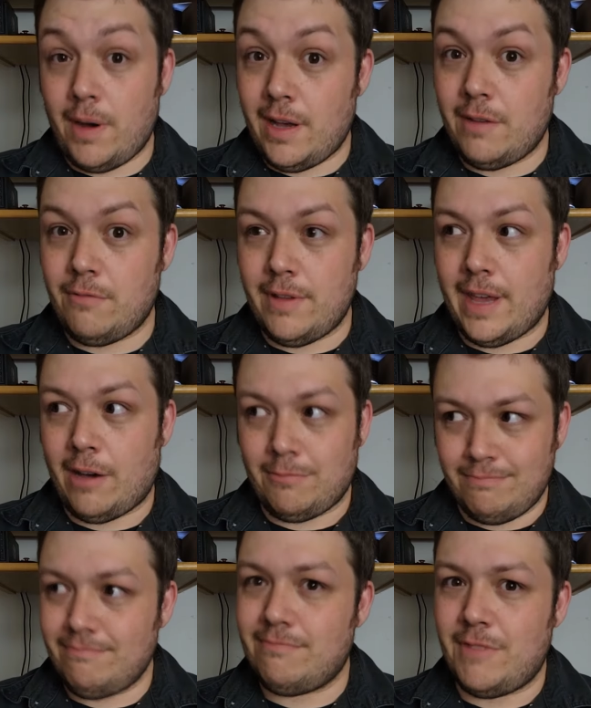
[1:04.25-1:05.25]
but
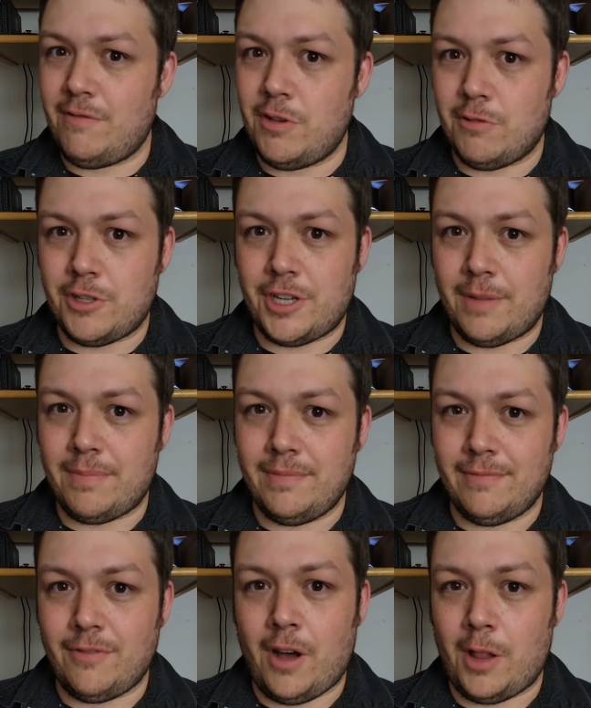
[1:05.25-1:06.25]
without the viewership
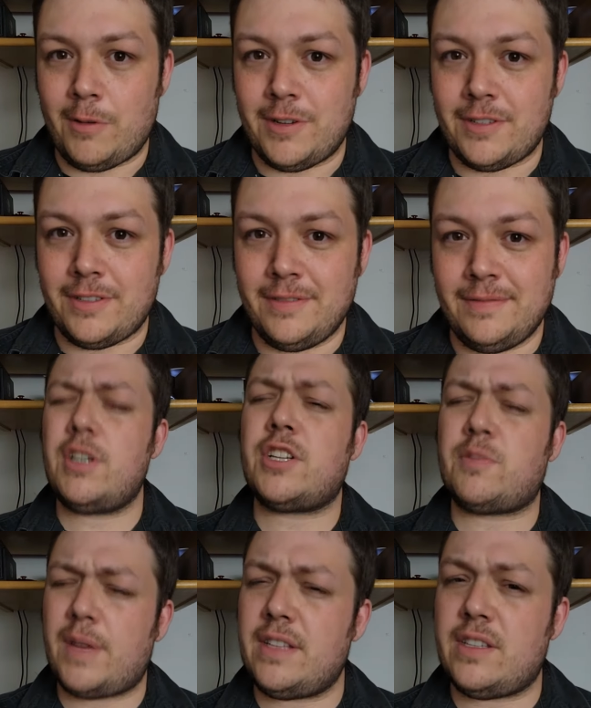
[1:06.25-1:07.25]
and followers.
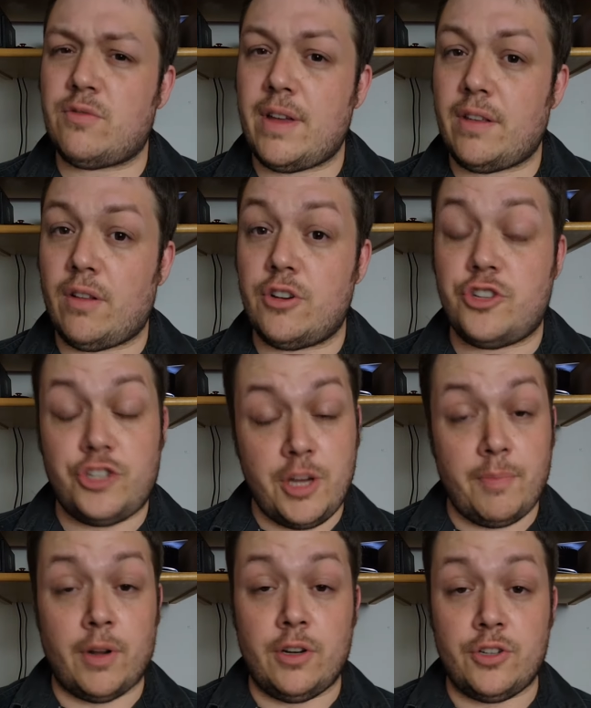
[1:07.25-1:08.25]
Which explains his rather large
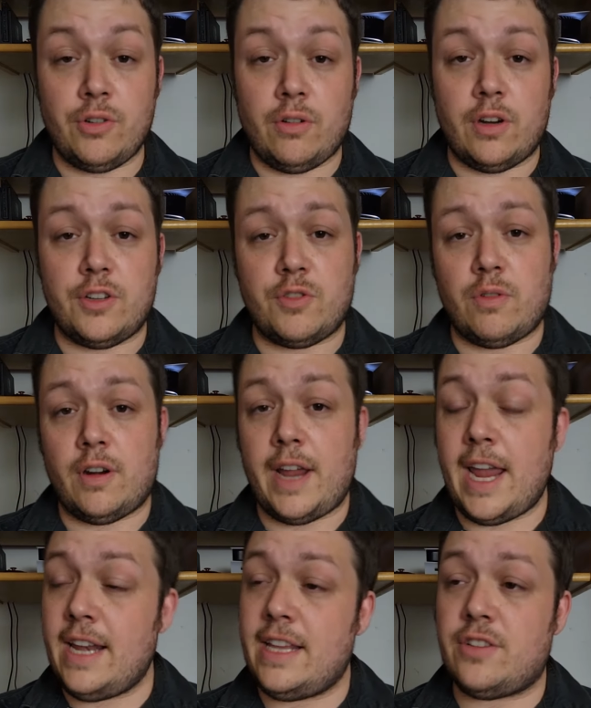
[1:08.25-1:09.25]
chip on his shoulders to
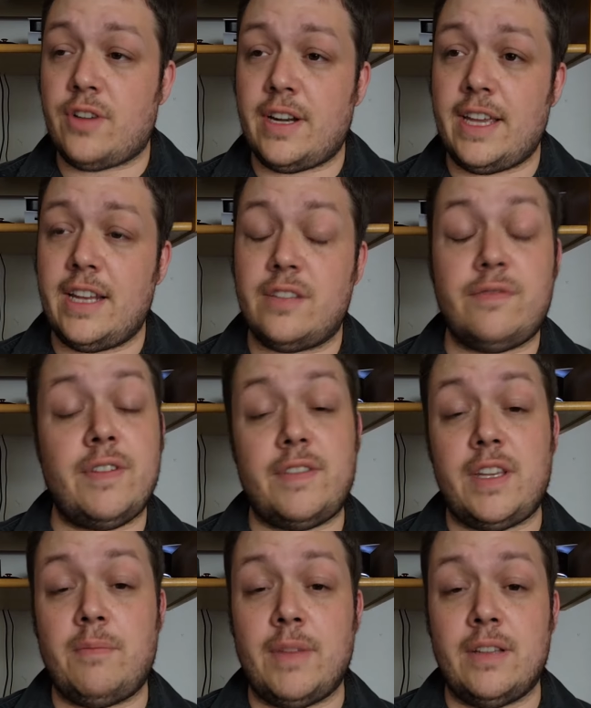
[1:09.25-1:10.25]
where Andy is trying to get his
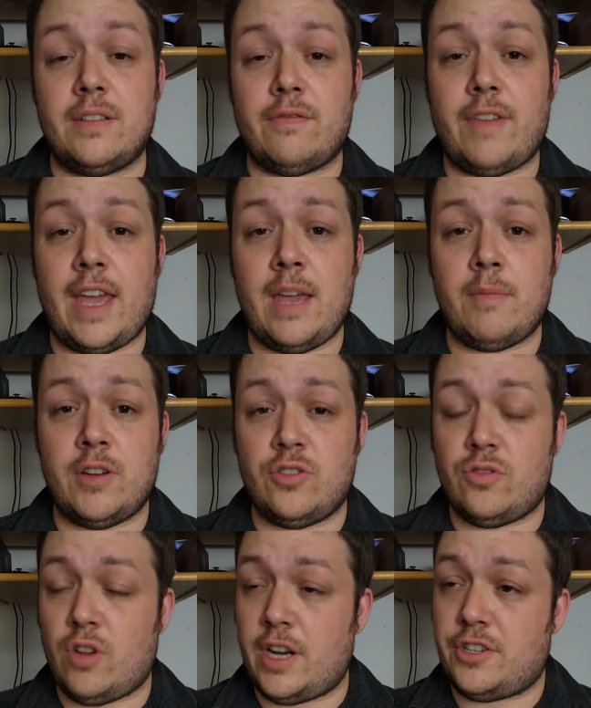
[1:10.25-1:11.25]
15 minutes of fame
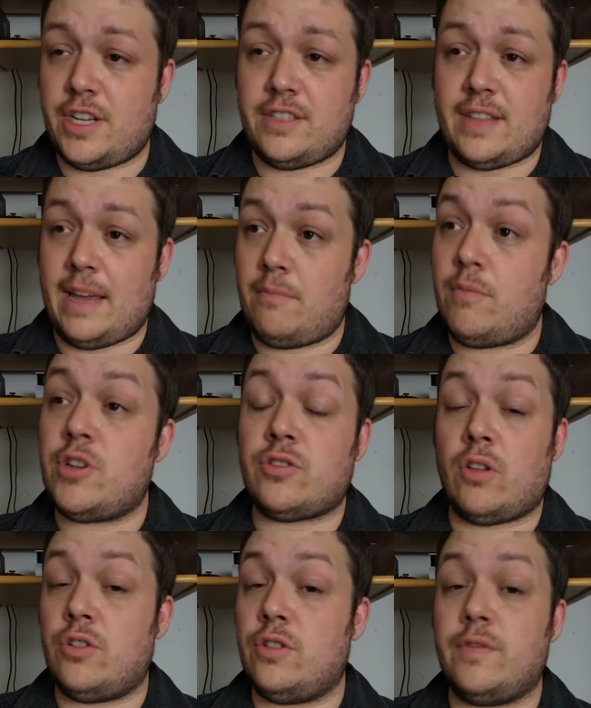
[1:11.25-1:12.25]
and try and chase that
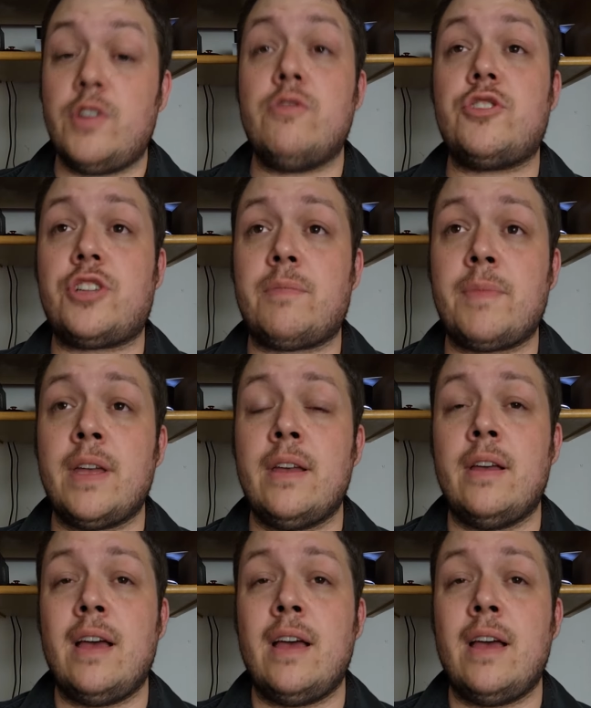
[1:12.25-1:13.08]
much larger viewership.